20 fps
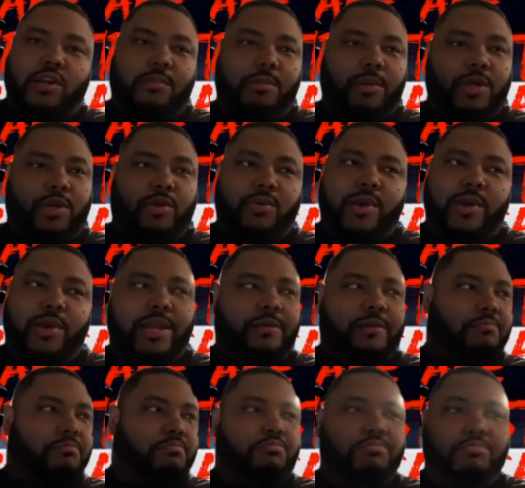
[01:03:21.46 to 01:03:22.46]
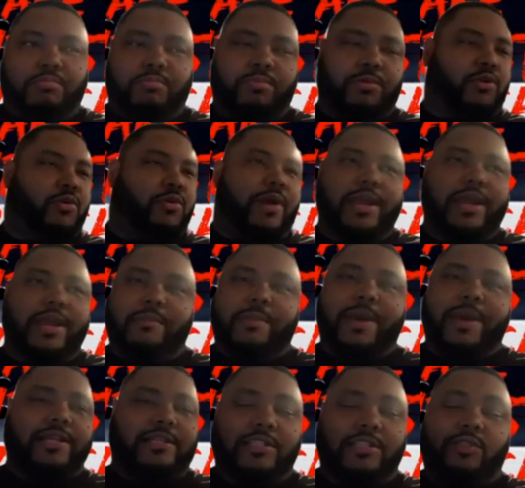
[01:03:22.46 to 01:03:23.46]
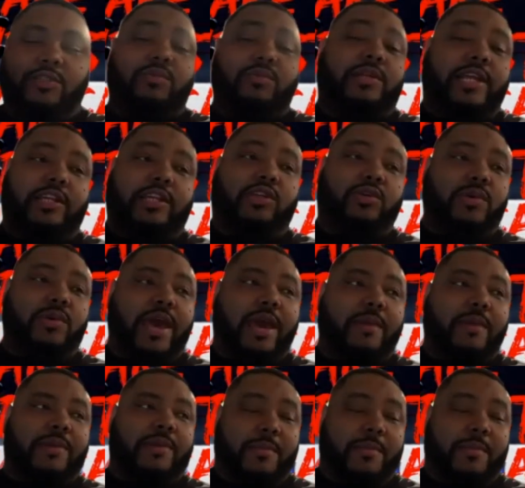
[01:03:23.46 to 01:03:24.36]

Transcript: to be great, great matches when they do happen.